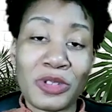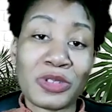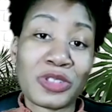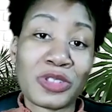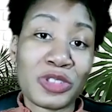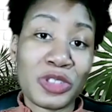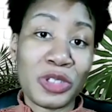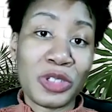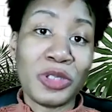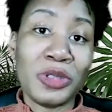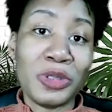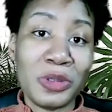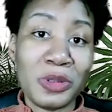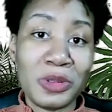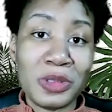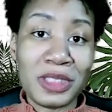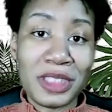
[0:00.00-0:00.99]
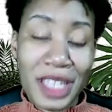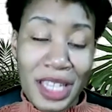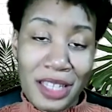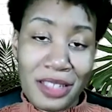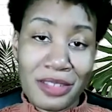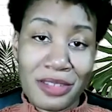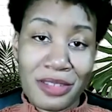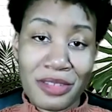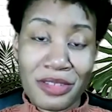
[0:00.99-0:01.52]
those two
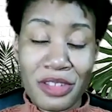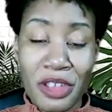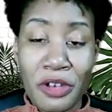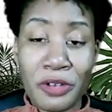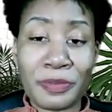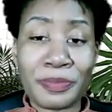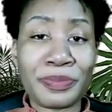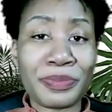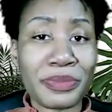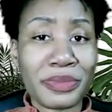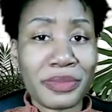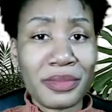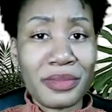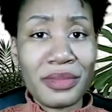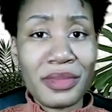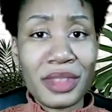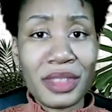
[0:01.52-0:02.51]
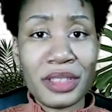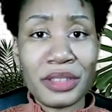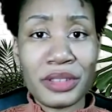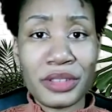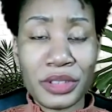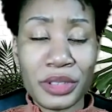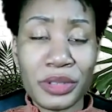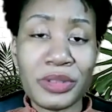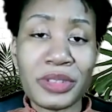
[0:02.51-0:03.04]
dates. So
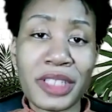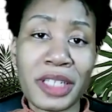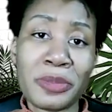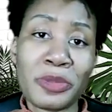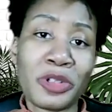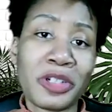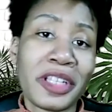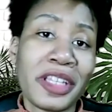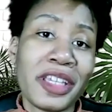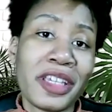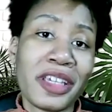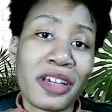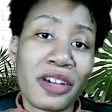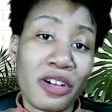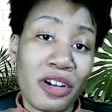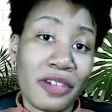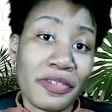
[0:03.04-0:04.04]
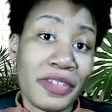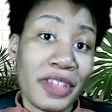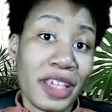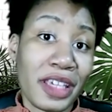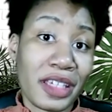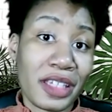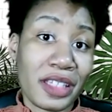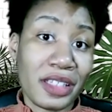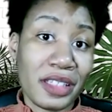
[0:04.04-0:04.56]
Tuesday morning, coffee
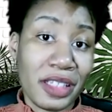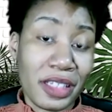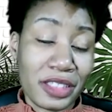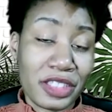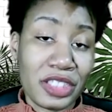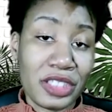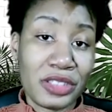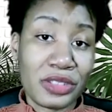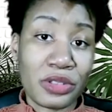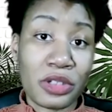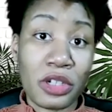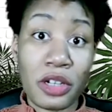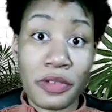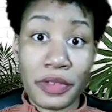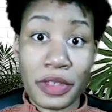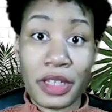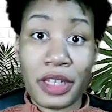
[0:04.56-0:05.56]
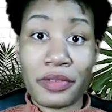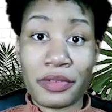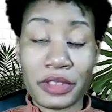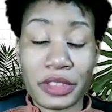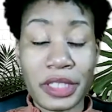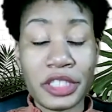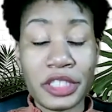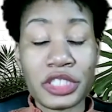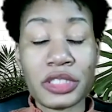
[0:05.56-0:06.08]
and connections or coffee and
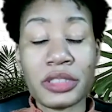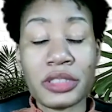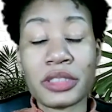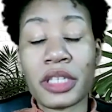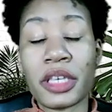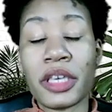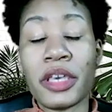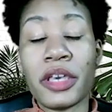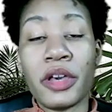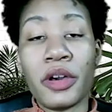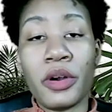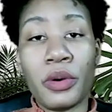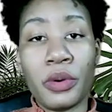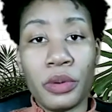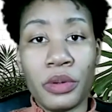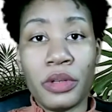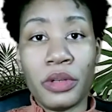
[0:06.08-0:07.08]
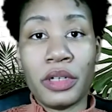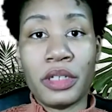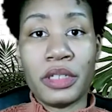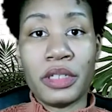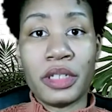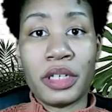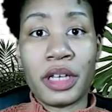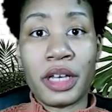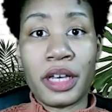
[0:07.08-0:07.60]
conversations
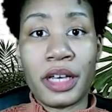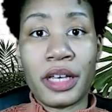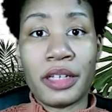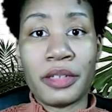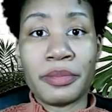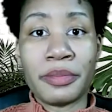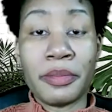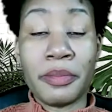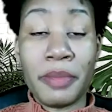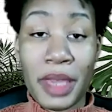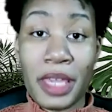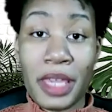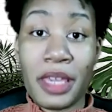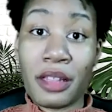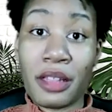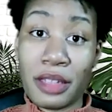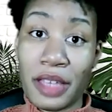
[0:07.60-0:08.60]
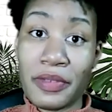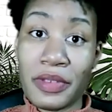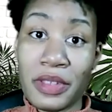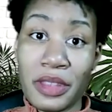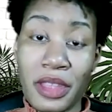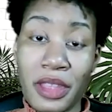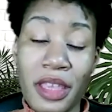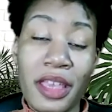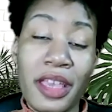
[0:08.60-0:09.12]
on May 11th.
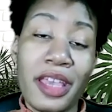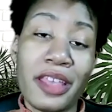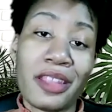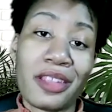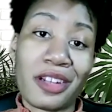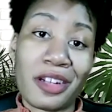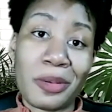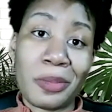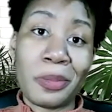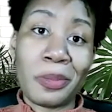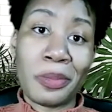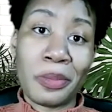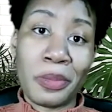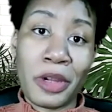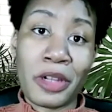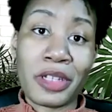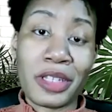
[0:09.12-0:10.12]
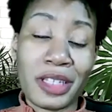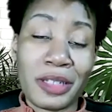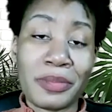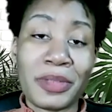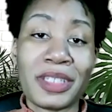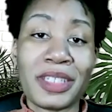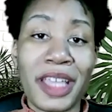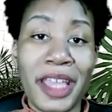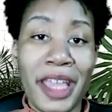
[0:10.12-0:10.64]
and then our Marketing
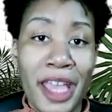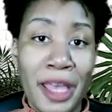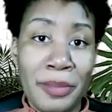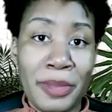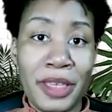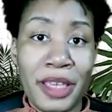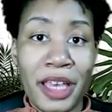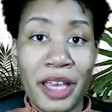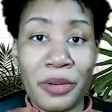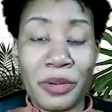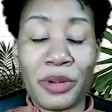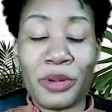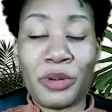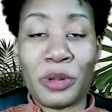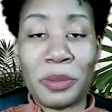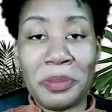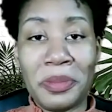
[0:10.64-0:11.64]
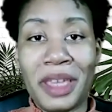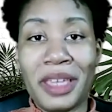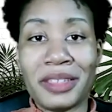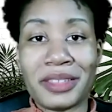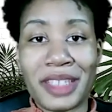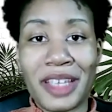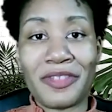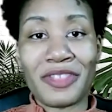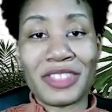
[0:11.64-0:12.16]
Monday Happy Hour on May
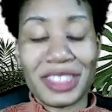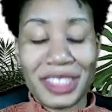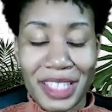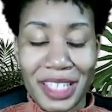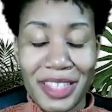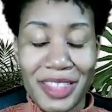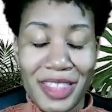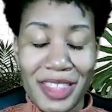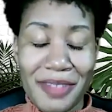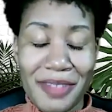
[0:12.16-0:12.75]
17th.